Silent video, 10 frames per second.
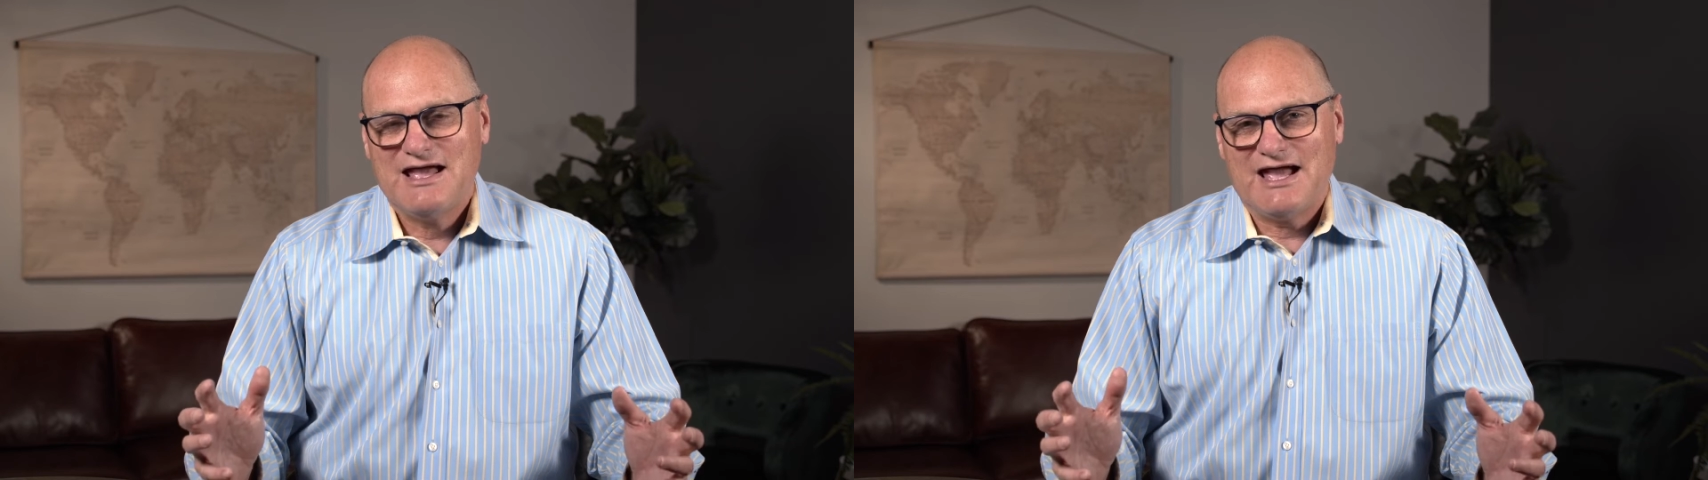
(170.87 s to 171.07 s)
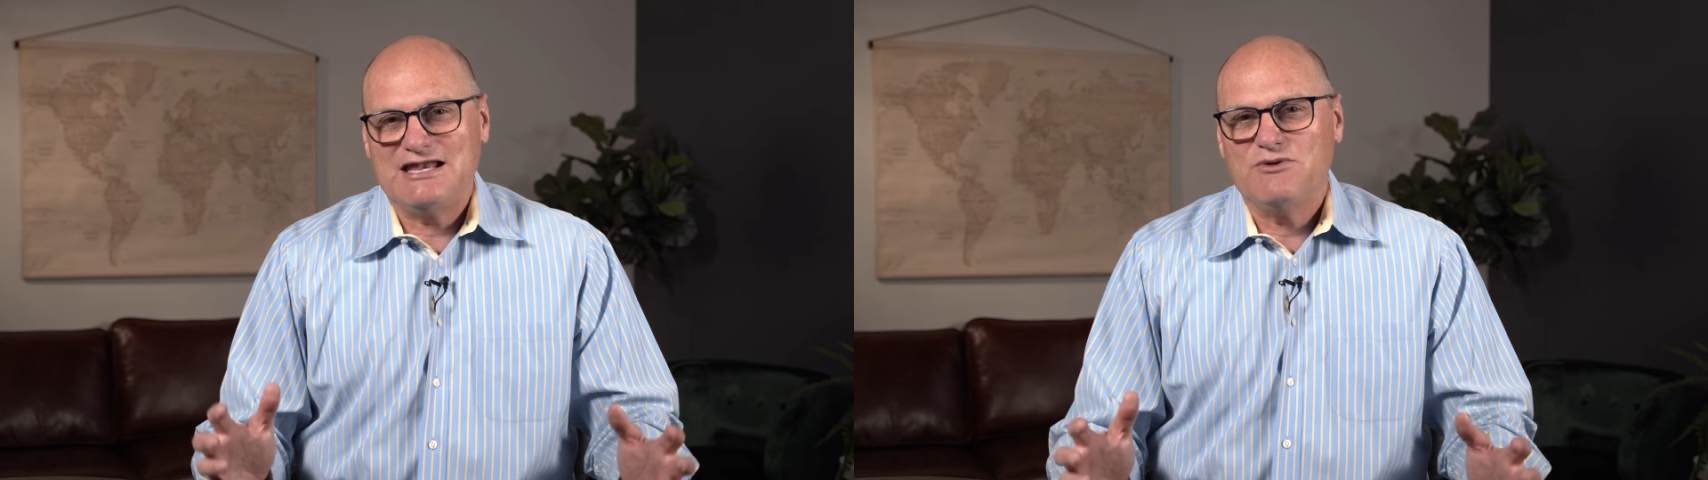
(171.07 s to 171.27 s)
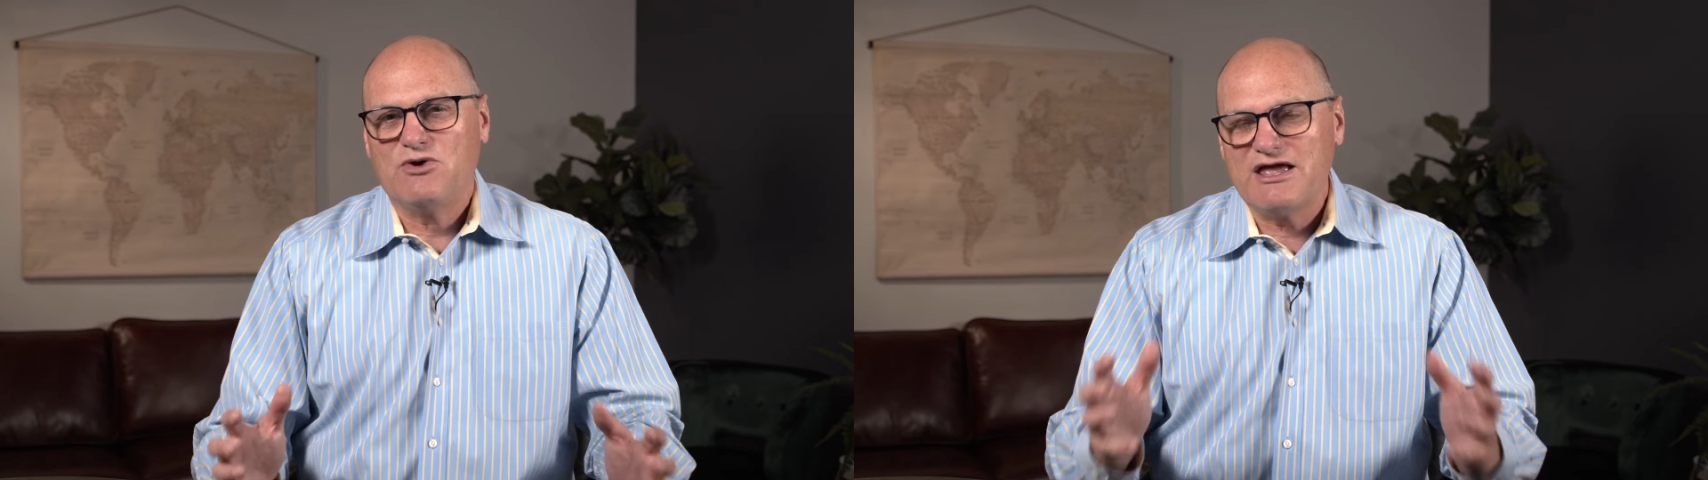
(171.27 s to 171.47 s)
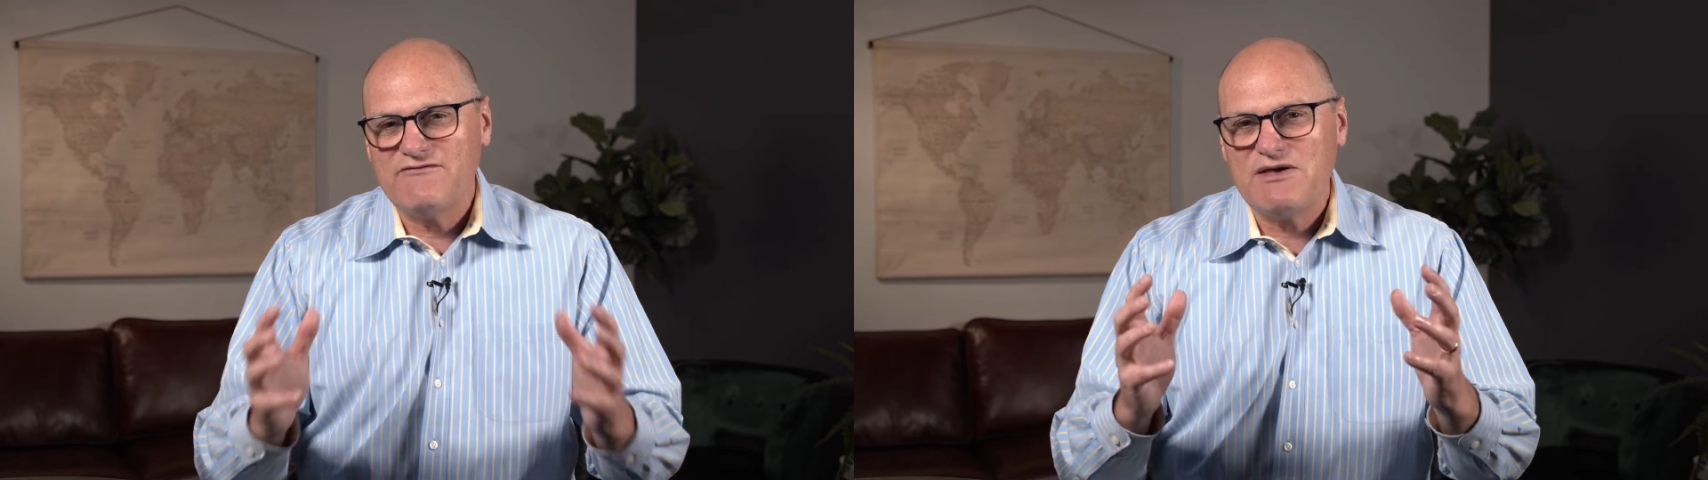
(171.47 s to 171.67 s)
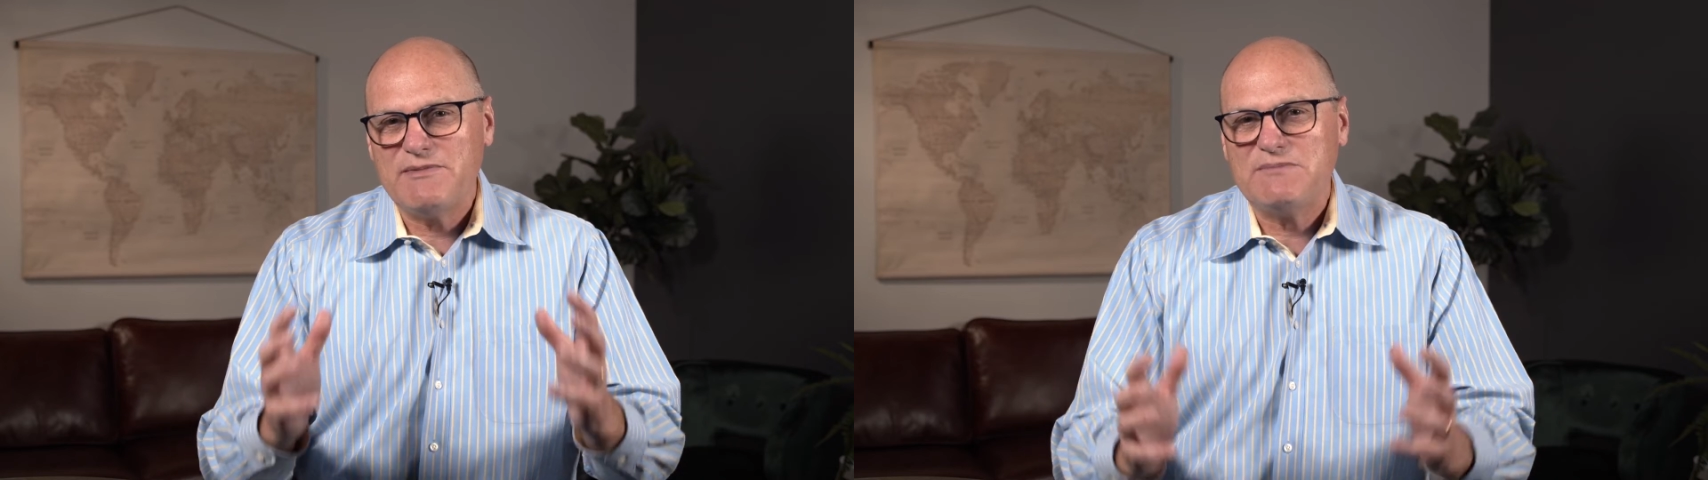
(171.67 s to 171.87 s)
And he will
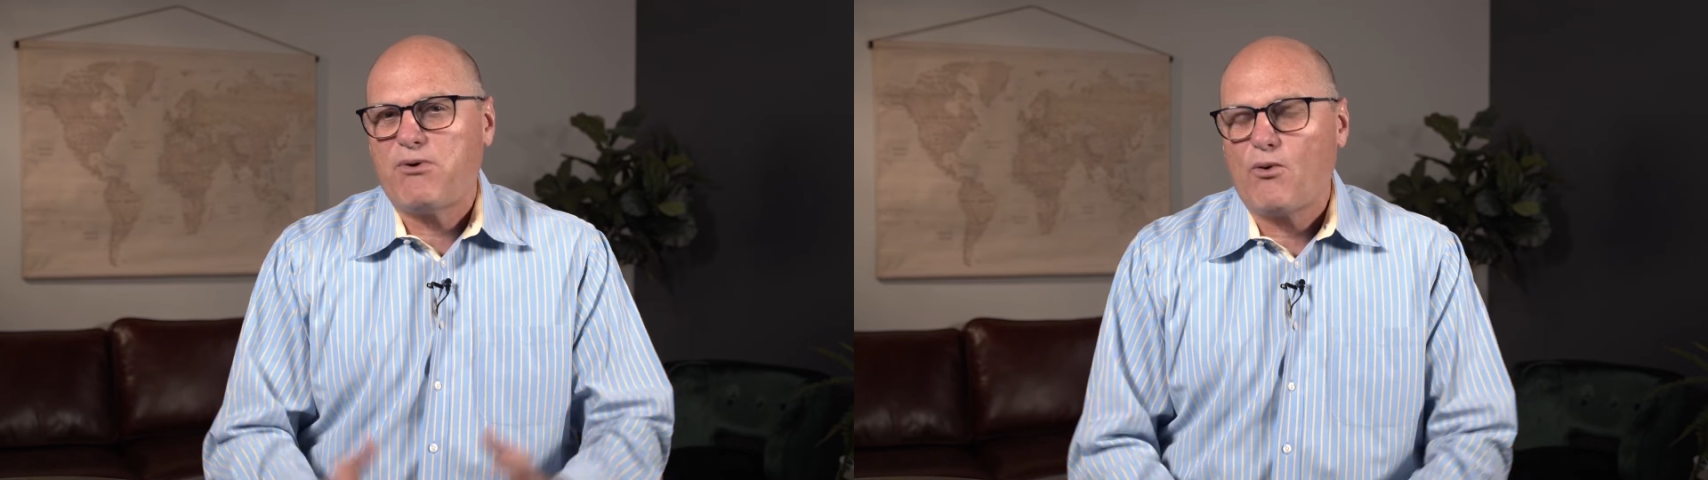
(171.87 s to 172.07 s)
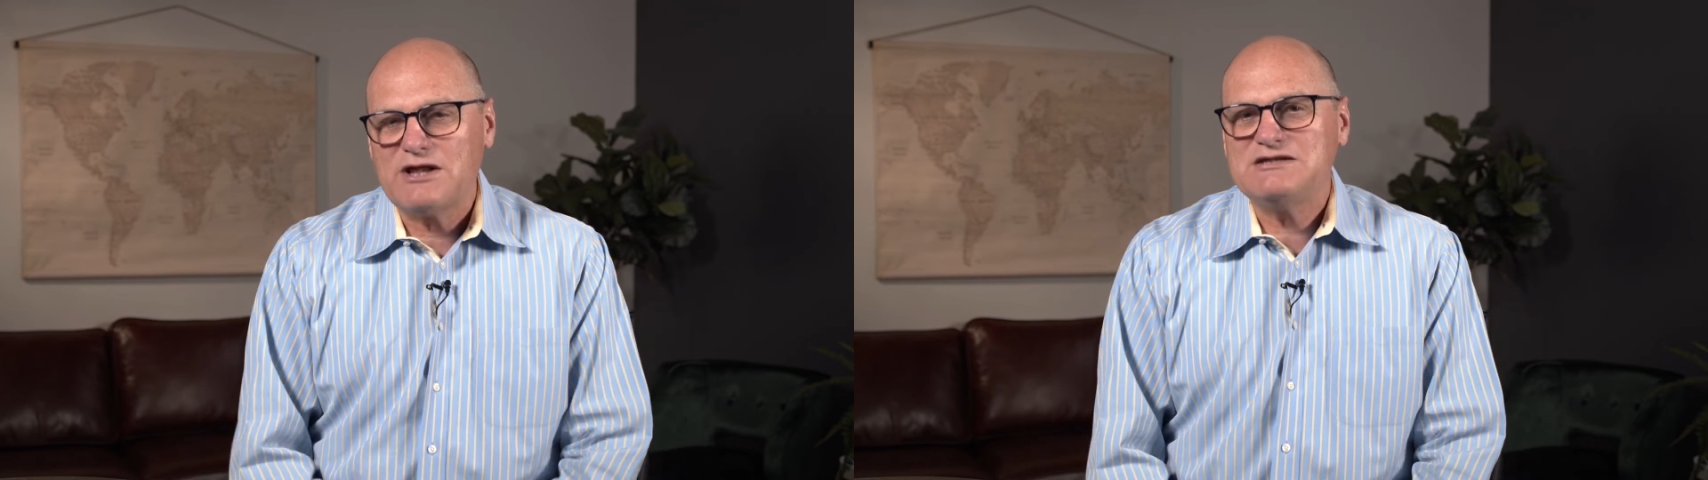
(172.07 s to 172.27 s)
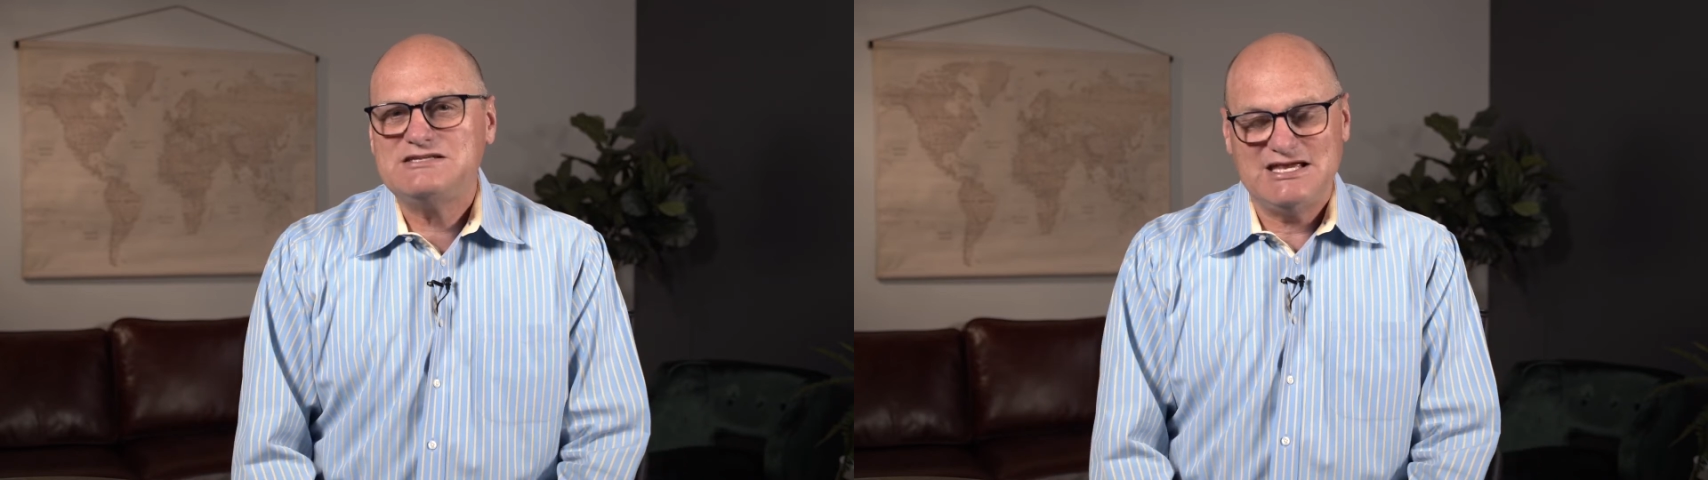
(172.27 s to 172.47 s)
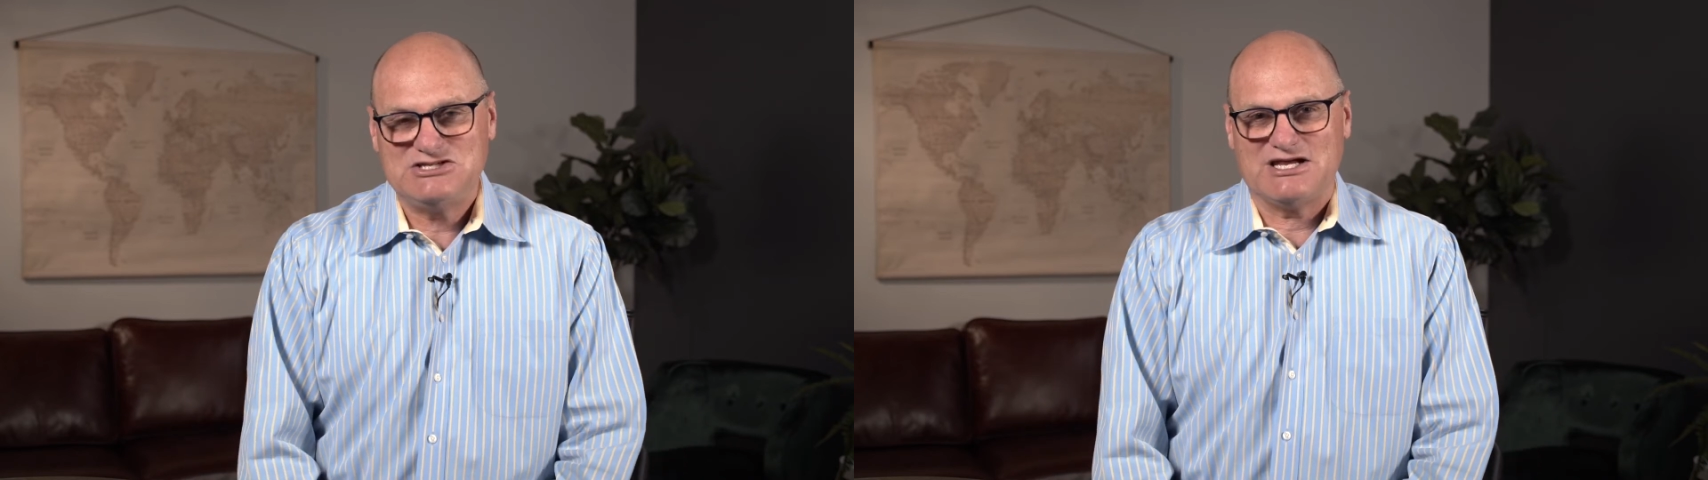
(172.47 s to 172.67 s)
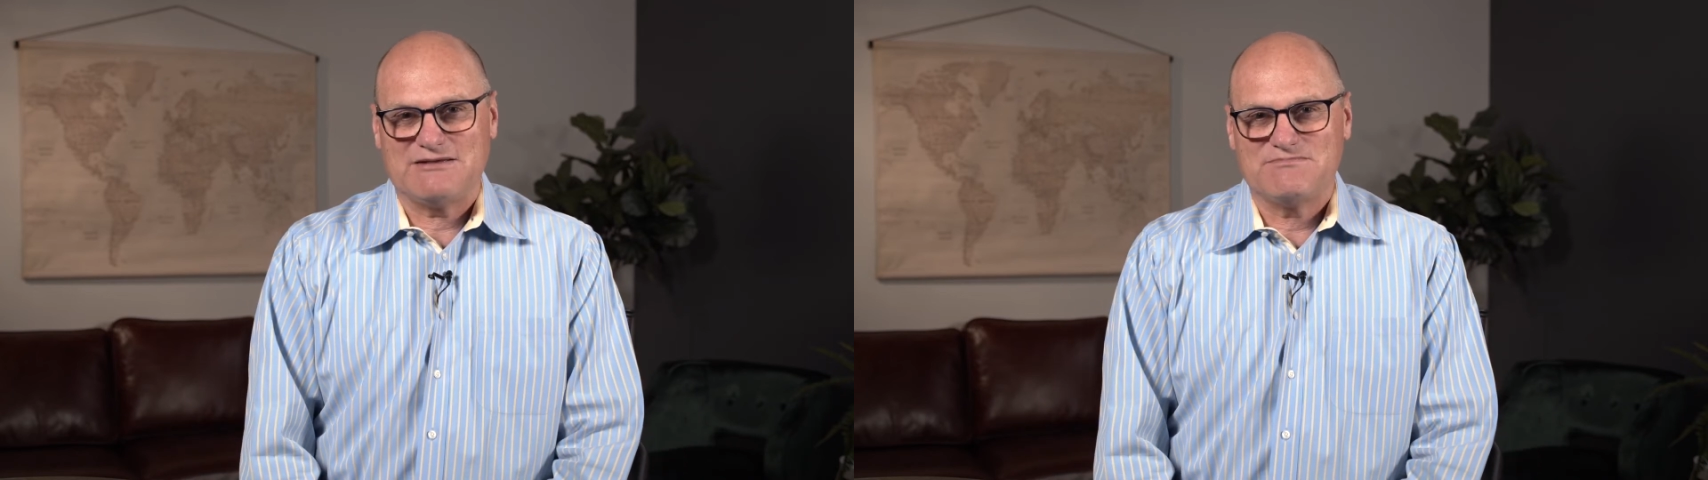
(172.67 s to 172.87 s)
give them important
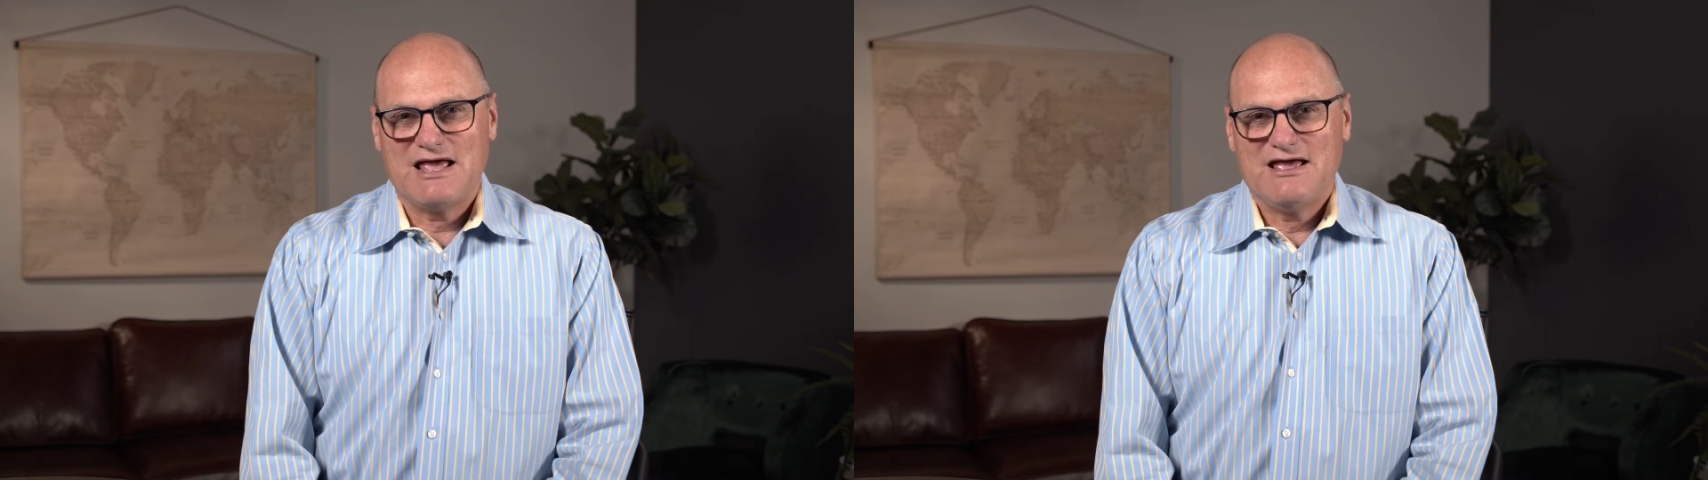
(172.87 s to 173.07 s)
teaching